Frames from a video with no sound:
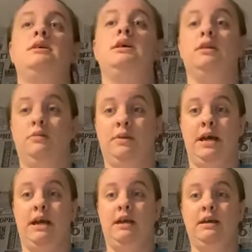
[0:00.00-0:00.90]

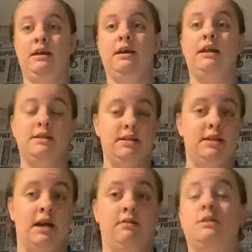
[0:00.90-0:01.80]
Illuminae in its
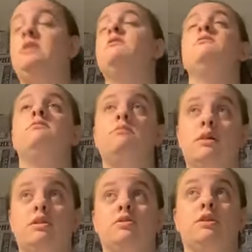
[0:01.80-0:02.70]
entirety.
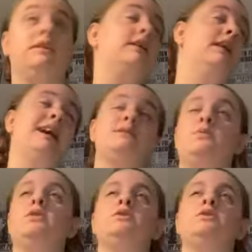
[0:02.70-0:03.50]
Really enjoyed it. The last book